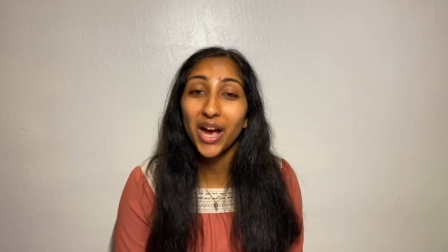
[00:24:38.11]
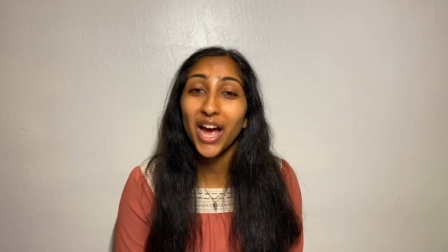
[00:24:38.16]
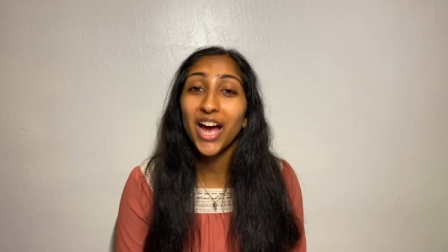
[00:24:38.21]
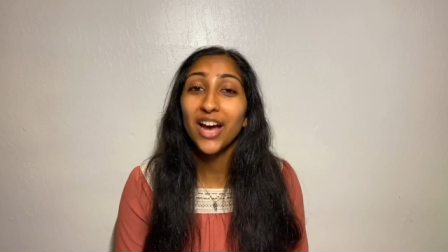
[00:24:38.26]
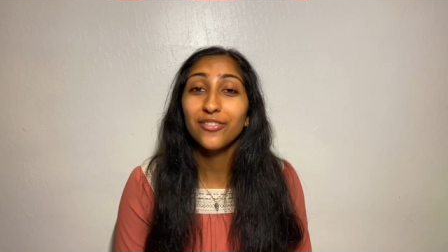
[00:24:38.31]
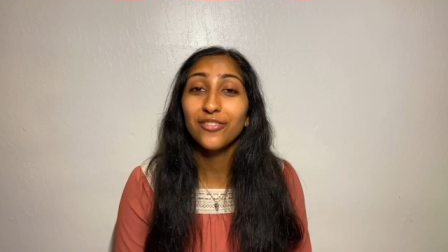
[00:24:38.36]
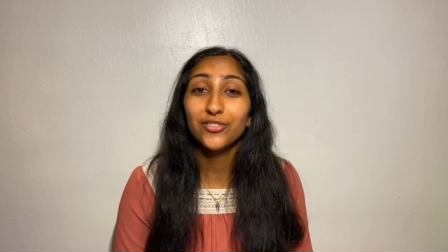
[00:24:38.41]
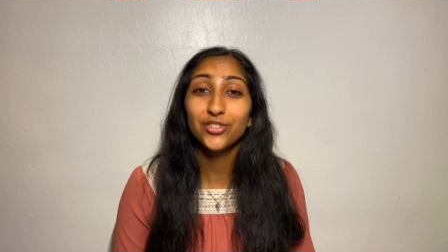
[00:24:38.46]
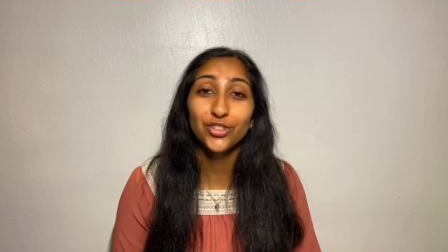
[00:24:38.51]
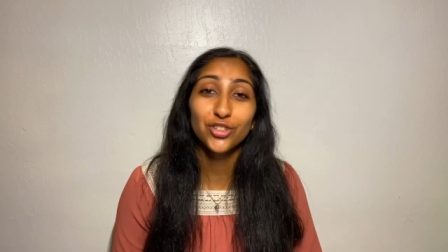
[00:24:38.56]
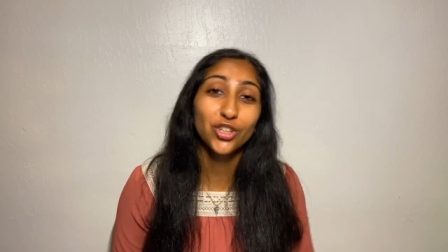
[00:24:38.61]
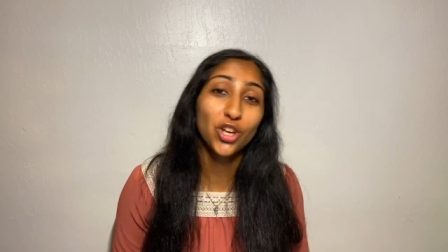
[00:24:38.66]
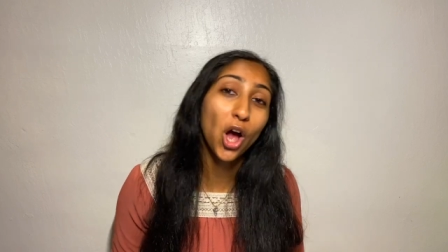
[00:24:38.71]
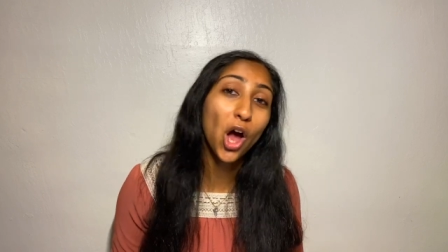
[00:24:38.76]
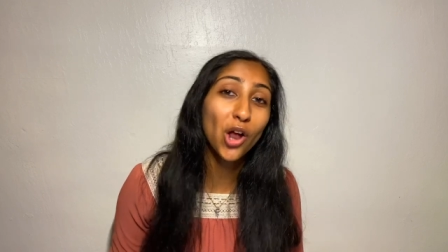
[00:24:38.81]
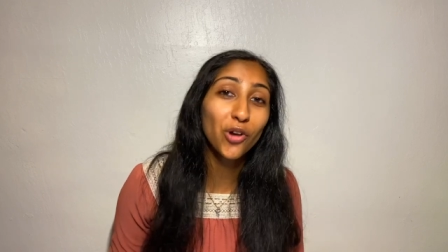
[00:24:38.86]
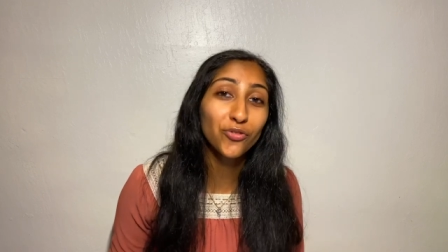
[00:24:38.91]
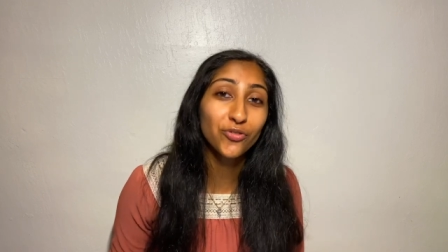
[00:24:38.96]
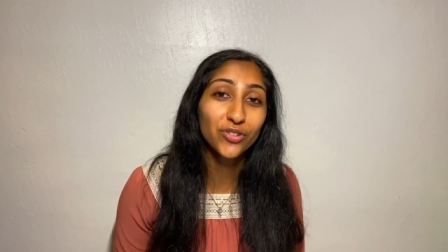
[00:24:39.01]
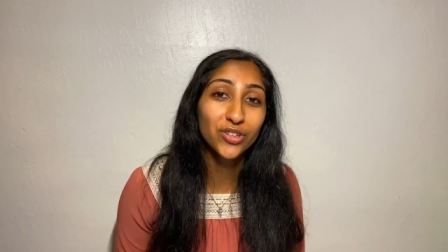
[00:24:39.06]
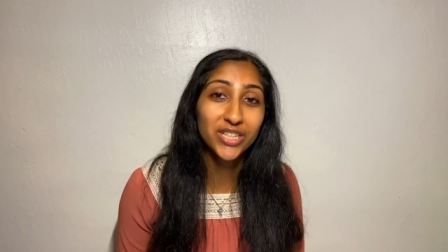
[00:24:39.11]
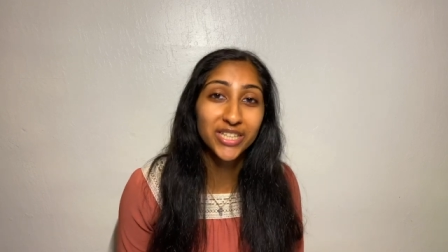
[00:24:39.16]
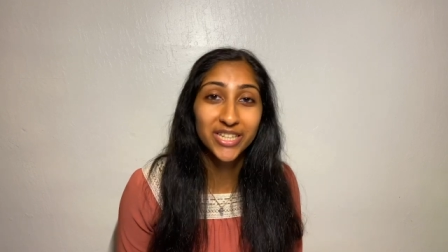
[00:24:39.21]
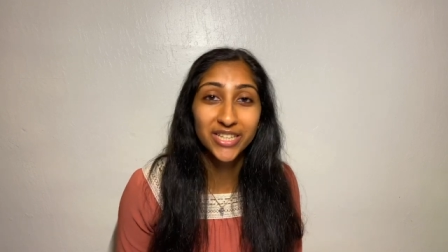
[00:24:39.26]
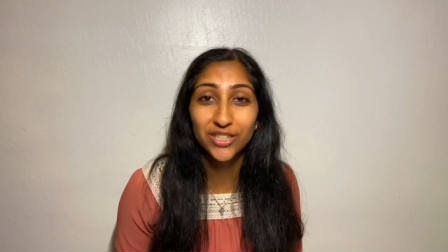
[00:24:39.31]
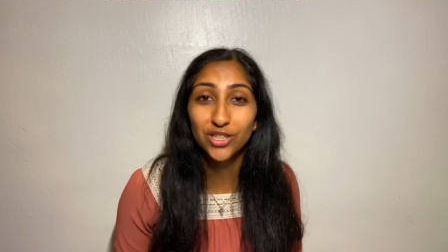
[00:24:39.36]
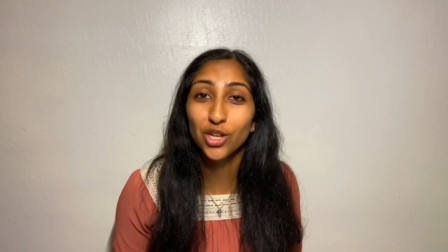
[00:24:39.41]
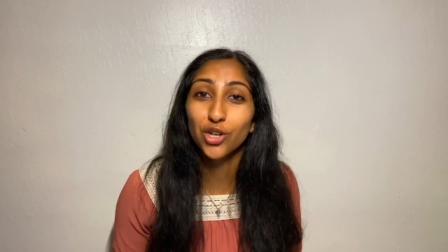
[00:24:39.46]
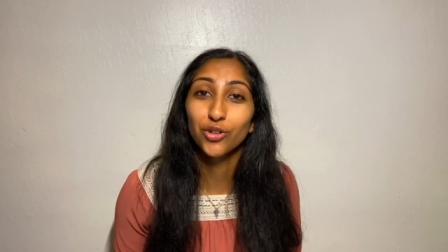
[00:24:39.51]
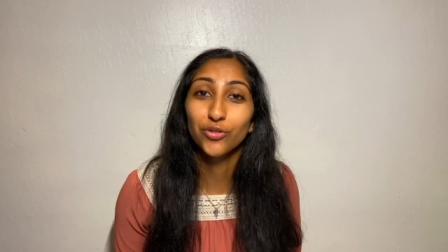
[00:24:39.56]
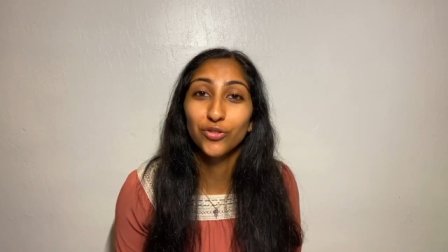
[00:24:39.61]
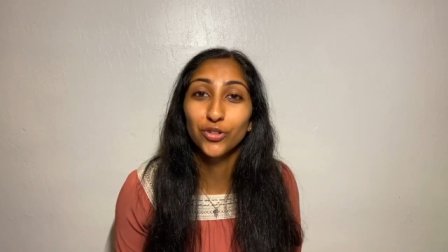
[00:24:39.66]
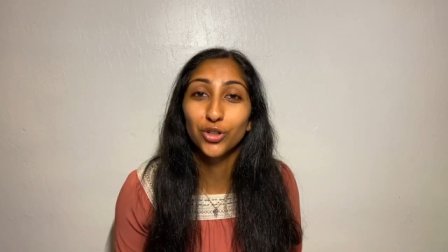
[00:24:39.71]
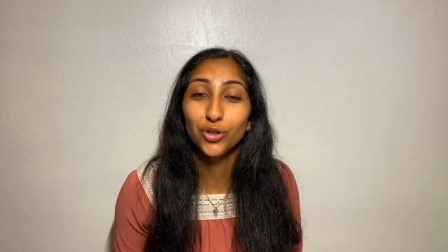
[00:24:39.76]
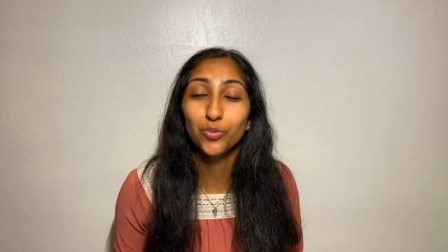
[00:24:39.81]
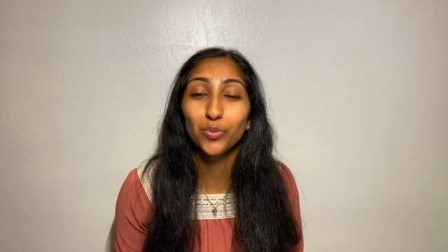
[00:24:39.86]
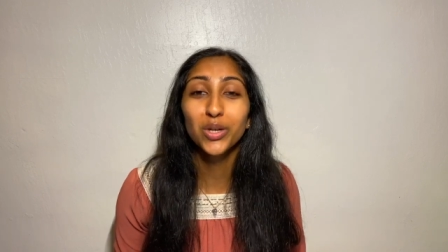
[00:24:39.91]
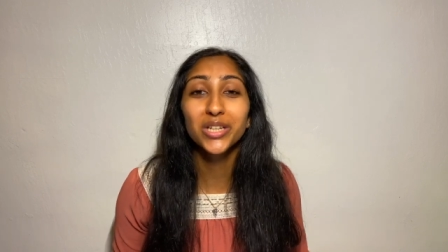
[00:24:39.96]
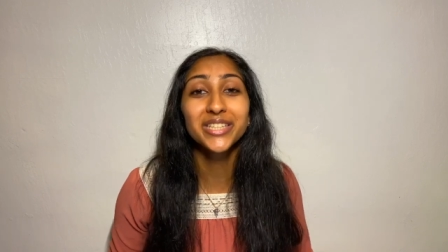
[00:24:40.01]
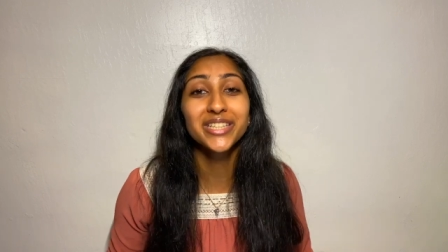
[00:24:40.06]
after the conference is over
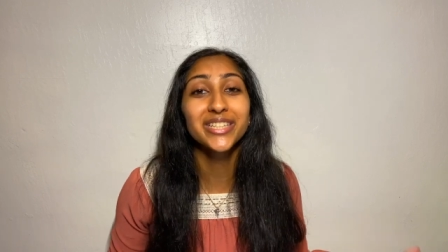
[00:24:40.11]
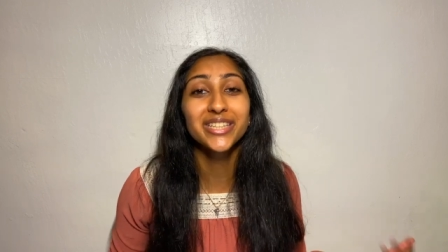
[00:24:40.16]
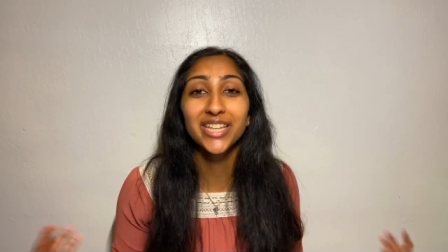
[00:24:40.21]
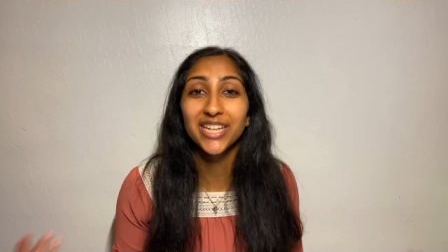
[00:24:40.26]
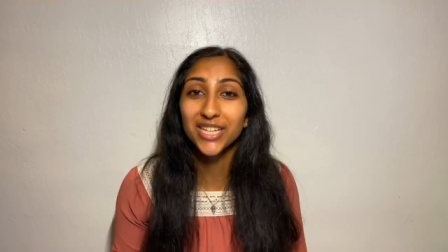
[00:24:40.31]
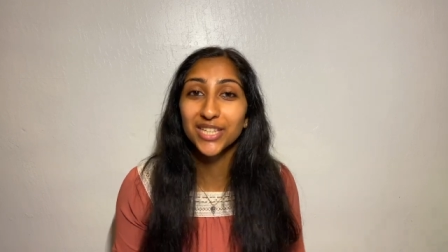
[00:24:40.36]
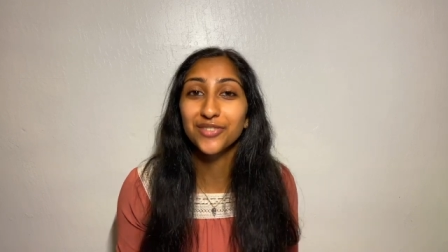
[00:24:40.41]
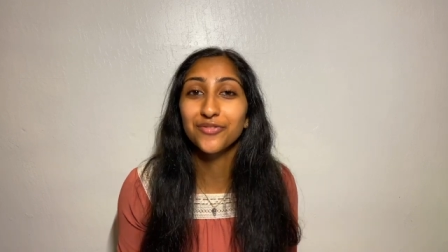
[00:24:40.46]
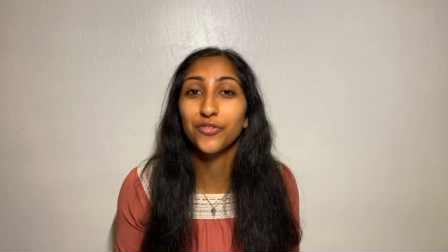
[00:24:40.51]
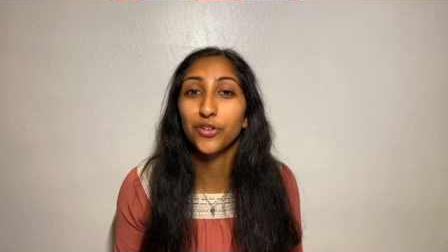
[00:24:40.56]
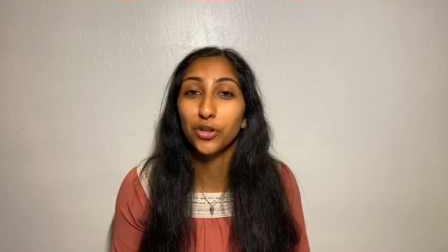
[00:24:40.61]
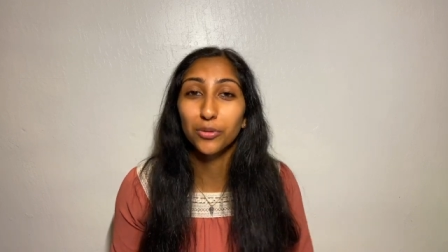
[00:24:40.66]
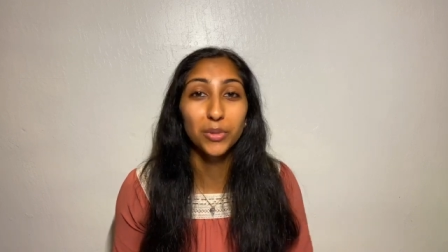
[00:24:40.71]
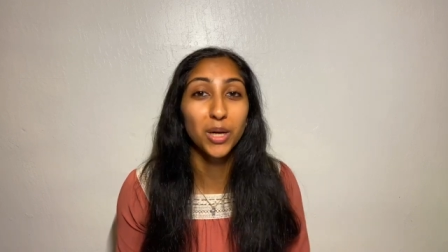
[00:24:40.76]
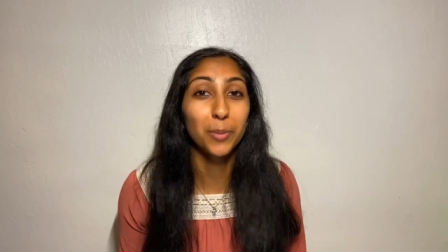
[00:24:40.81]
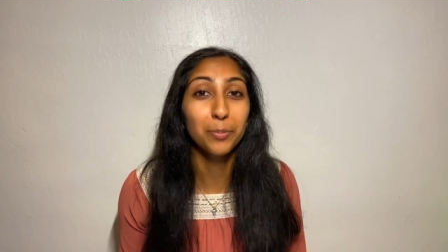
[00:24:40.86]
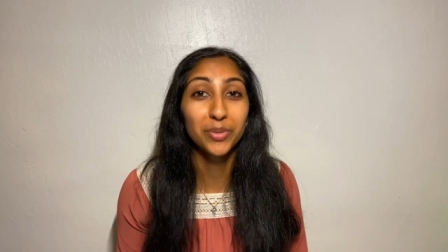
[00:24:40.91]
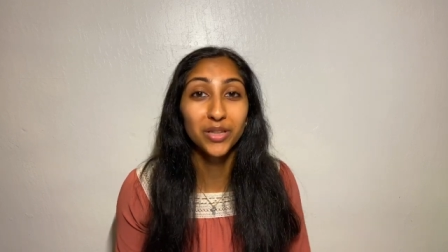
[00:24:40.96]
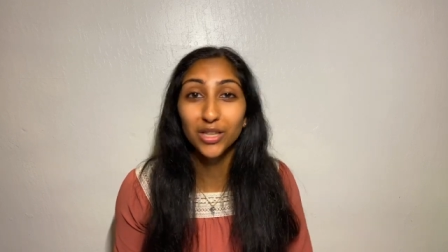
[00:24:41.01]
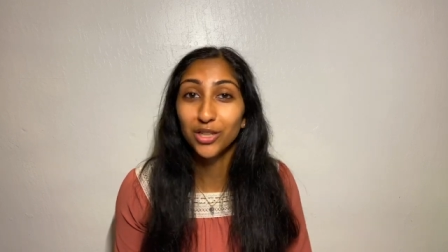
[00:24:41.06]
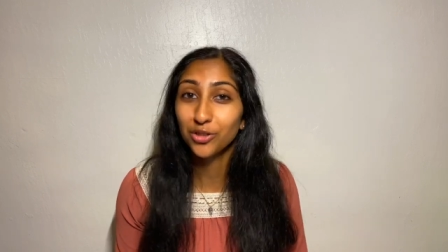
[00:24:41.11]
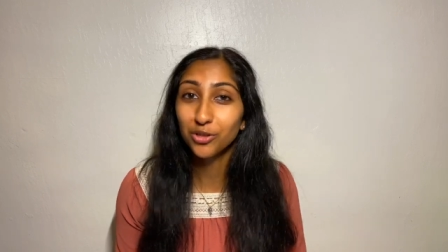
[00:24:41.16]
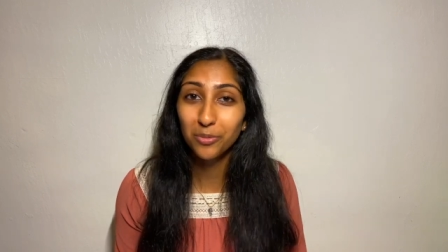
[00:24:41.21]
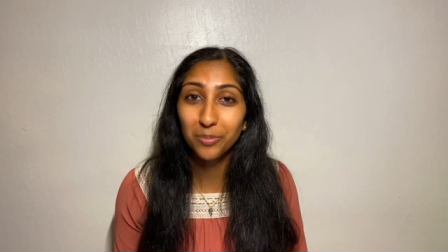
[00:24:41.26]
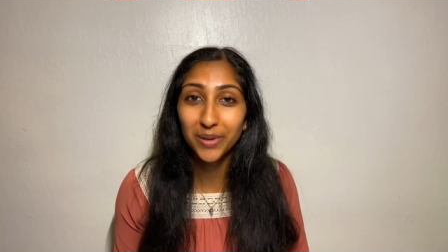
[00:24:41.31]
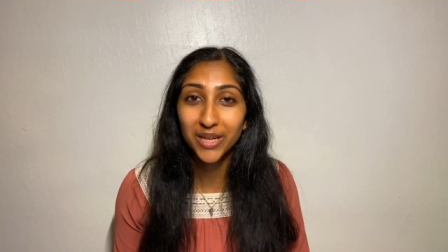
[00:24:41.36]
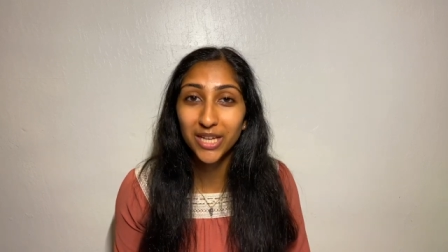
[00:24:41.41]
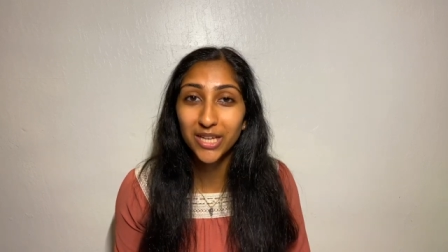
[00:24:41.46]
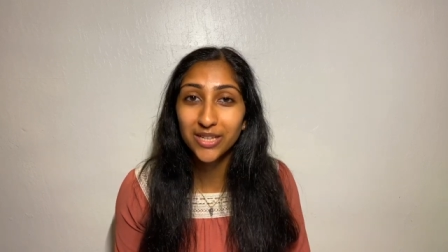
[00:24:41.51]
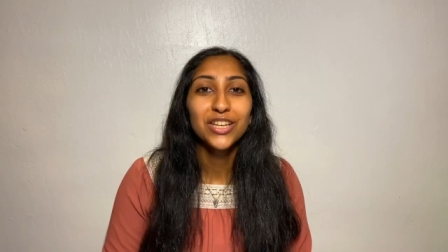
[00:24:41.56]
once things firm up a little bit.